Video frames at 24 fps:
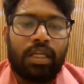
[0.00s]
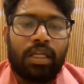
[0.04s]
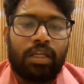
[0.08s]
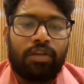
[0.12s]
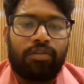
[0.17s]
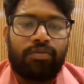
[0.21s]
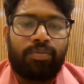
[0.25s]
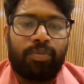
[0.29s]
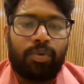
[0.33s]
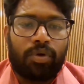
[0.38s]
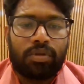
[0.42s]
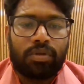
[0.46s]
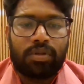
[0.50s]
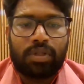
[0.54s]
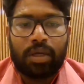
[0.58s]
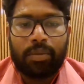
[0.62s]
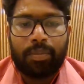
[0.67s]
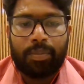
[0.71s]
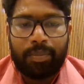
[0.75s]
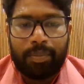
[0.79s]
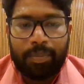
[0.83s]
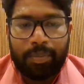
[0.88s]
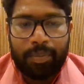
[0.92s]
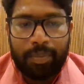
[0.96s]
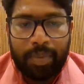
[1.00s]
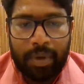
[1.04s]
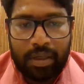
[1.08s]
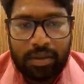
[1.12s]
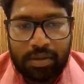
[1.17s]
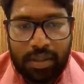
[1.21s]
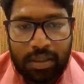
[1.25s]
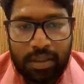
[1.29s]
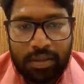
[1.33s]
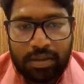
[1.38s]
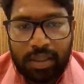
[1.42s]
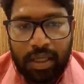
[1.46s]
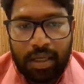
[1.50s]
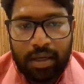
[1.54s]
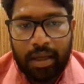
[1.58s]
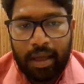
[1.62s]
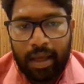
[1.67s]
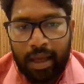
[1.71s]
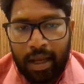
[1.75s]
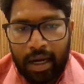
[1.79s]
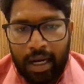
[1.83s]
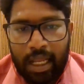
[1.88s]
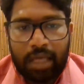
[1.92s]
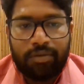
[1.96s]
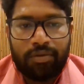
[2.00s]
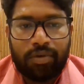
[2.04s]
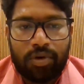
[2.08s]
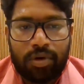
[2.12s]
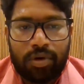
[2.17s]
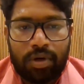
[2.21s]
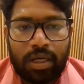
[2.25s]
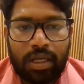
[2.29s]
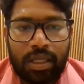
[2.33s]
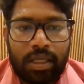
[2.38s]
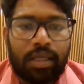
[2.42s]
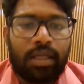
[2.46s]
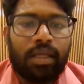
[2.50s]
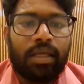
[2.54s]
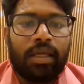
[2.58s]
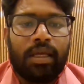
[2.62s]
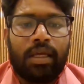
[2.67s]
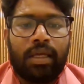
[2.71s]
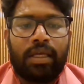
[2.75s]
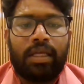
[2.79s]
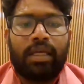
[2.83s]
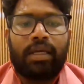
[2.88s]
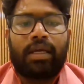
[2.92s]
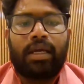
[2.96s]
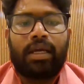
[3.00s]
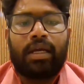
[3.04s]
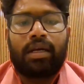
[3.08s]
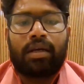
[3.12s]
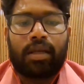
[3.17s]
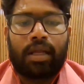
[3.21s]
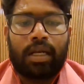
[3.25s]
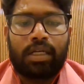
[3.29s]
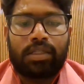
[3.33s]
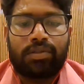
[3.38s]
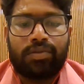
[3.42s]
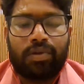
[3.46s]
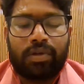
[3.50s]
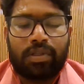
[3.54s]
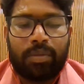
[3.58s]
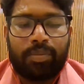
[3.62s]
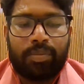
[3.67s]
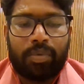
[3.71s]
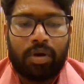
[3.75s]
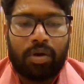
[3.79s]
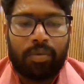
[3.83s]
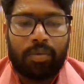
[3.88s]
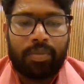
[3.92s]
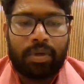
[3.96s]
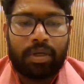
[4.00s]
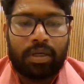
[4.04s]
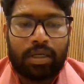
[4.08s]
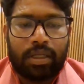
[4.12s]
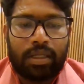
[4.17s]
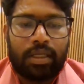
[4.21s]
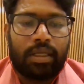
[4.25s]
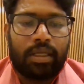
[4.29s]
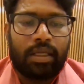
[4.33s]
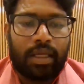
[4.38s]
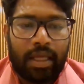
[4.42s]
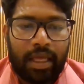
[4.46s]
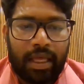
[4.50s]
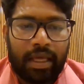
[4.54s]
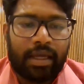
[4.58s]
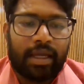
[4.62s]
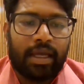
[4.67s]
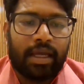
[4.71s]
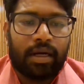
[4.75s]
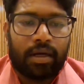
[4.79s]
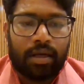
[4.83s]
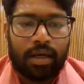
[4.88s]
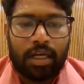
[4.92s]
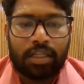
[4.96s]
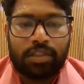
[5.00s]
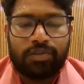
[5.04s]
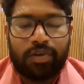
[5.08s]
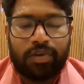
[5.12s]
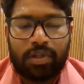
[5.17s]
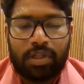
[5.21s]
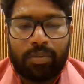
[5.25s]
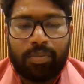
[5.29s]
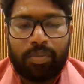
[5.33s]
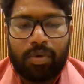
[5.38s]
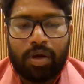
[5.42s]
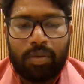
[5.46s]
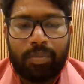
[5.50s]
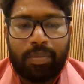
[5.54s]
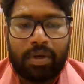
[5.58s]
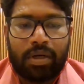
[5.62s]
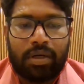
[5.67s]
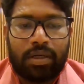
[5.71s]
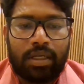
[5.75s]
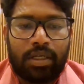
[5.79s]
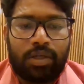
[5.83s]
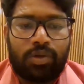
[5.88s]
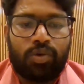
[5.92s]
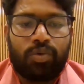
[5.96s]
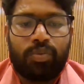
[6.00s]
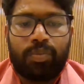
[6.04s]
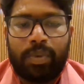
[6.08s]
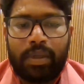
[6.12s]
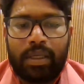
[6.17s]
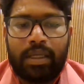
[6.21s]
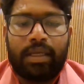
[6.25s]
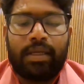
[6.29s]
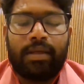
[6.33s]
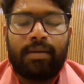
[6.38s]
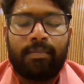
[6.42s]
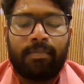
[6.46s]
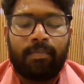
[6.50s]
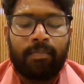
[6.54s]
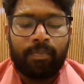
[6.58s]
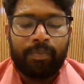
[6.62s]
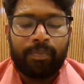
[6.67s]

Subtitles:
If both the persons are alive only, he can transfer the property. A can transfer the property to B.